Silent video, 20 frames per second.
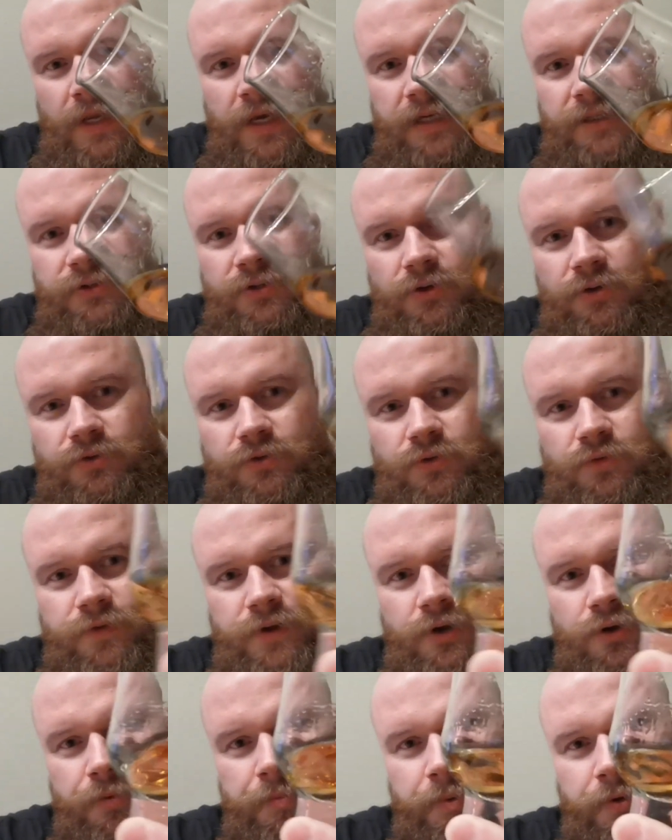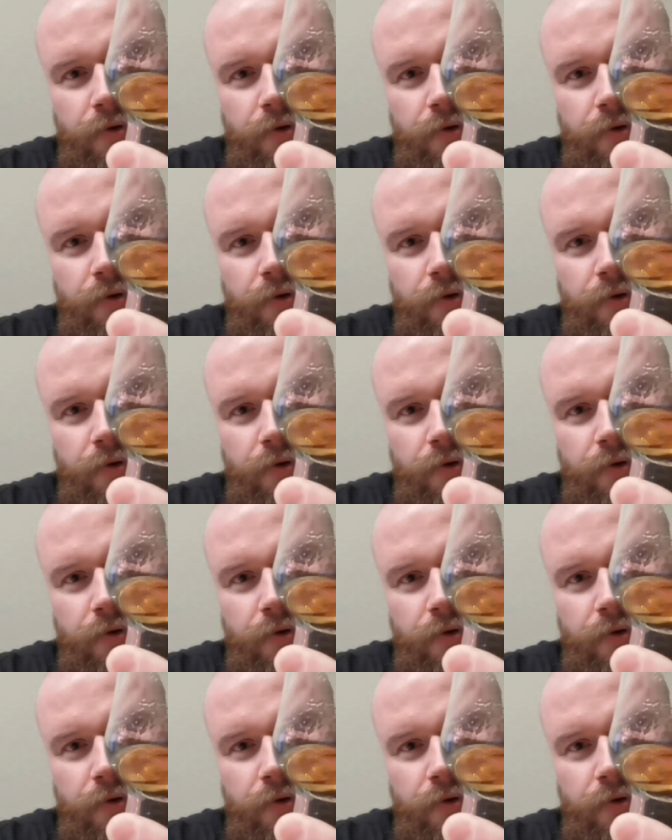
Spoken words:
And it's also very